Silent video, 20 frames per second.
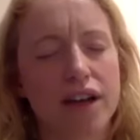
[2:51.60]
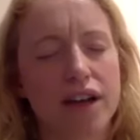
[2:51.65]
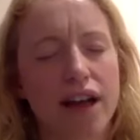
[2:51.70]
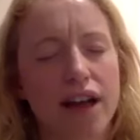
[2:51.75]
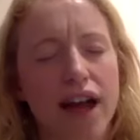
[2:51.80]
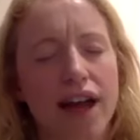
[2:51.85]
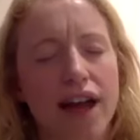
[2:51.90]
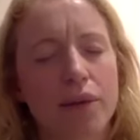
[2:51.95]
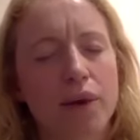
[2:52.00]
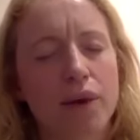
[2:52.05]

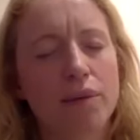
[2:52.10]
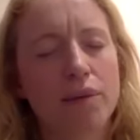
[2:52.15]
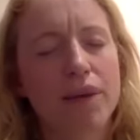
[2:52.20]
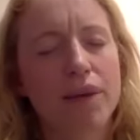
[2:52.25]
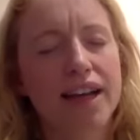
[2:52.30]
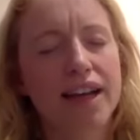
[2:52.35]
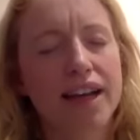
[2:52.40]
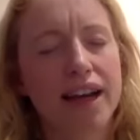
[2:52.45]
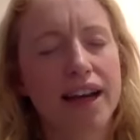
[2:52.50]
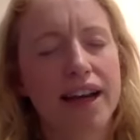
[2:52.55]
And when we
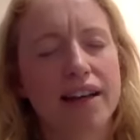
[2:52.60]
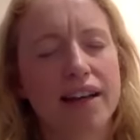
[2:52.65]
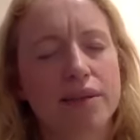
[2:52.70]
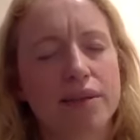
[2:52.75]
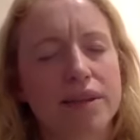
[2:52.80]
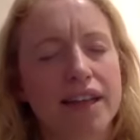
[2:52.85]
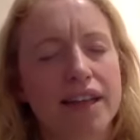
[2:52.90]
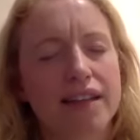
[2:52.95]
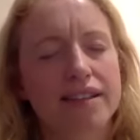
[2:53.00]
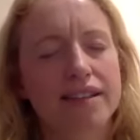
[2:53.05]
connect
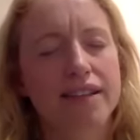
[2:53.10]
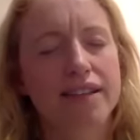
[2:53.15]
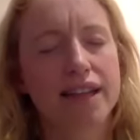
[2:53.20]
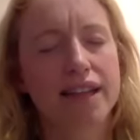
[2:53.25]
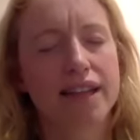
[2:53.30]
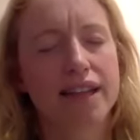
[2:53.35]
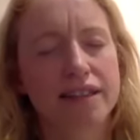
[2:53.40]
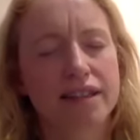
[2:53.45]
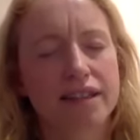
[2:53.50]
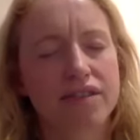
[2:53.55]
with that
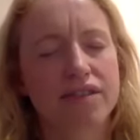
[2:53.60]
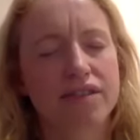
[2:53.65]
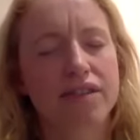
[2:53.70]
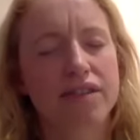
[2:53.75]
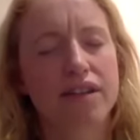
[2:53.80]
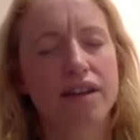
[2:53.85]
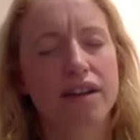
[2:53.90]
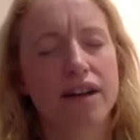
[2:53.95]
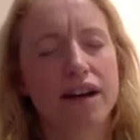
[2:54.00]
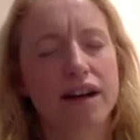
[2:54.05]
sense of,
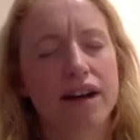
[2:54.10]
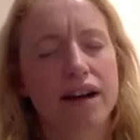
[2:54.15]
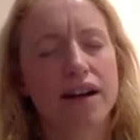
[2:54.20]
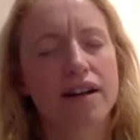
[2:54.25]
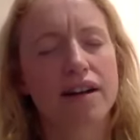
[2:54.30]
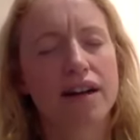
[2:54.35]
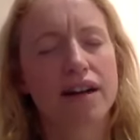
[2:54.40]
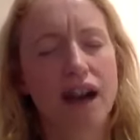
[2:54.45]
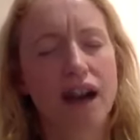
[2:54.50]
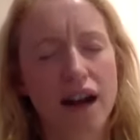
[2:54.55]

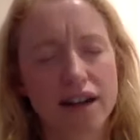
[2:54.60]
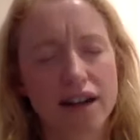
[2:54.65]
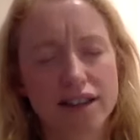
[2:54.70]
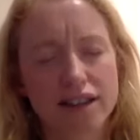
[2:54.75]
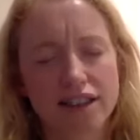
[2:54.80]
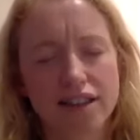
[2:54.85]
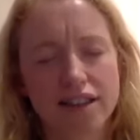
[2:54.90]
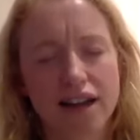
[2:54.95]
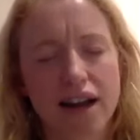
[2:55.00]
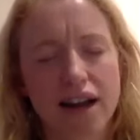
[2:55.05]

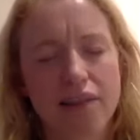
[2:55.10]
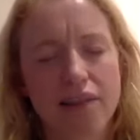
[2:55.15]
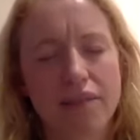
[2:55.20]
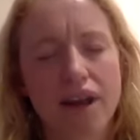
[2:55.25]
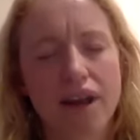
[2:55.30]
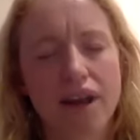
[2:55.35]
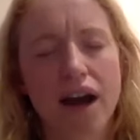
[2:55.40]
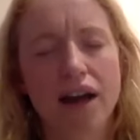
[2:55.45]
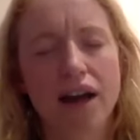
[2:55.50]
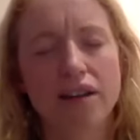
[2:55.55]
gosh, I'm
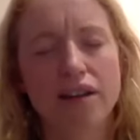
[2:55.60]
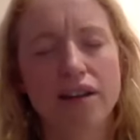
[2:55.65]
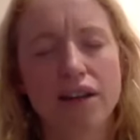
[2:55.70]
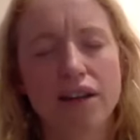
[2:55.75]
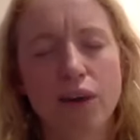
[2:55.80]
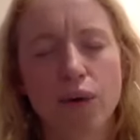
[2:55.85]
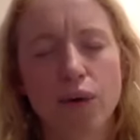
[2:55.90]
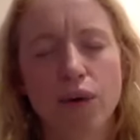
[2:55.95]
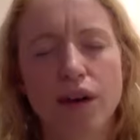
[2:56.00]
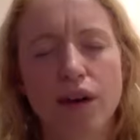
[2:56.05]
not the
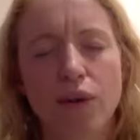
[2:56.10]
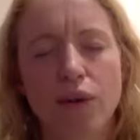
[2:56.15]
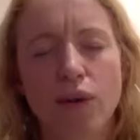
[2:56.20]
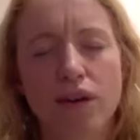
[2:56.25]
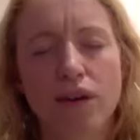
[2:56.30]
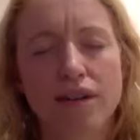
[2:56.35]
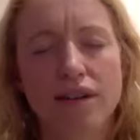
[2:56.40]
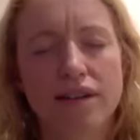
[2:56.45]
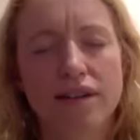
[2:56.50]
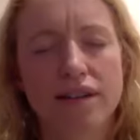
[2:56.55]
only
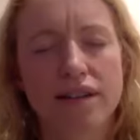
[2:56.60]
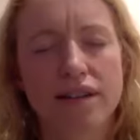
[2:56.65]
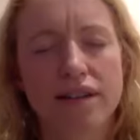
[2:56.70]
one,